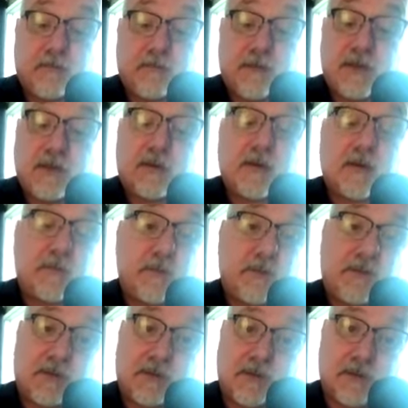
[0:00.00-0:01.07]
We aren't all
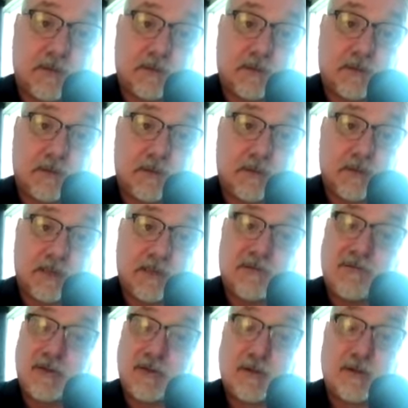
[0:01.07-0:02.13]
musicians.
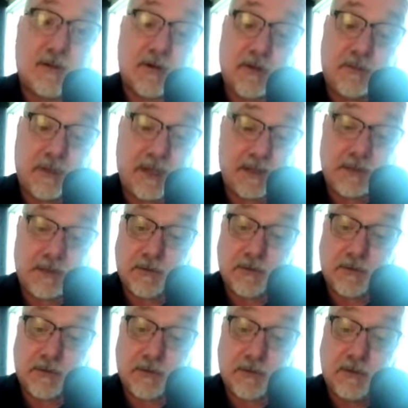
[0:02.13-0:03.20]
We aren't all
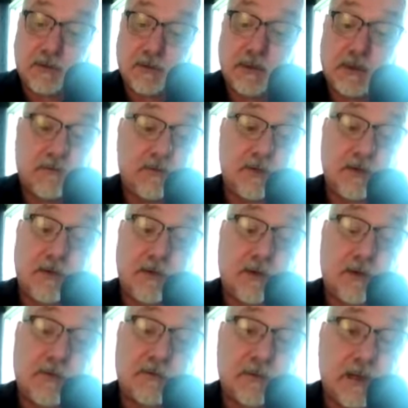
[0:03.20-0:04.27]
painters. We aren't
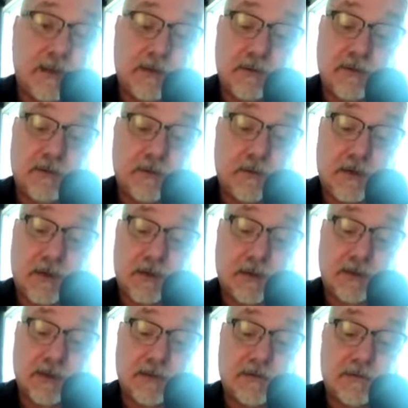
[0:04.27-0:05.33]
all writers or
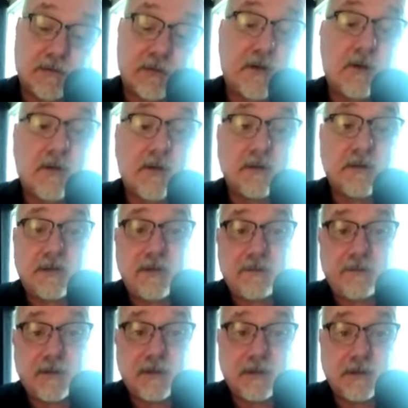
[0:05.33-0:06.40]
architects. We're all
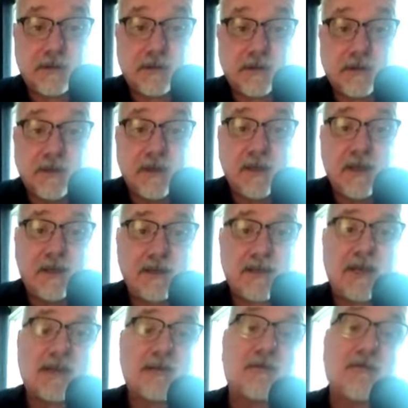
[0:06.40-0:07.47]
different. And
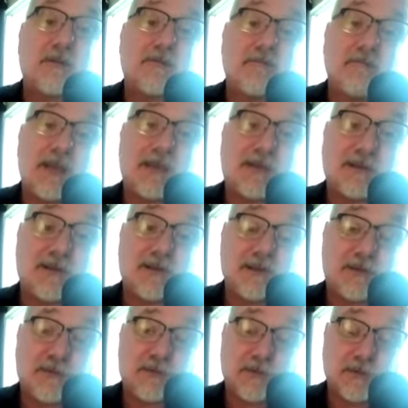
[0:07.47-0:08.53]
that's what makes
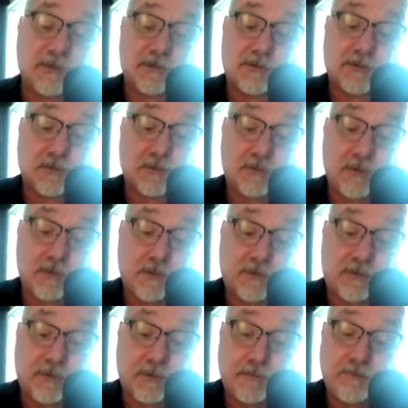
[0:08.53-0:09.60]
this world so
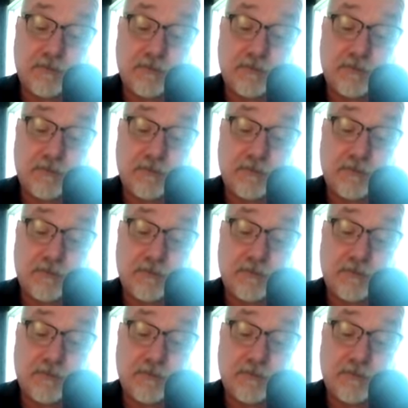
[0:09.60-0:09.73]
beautiful.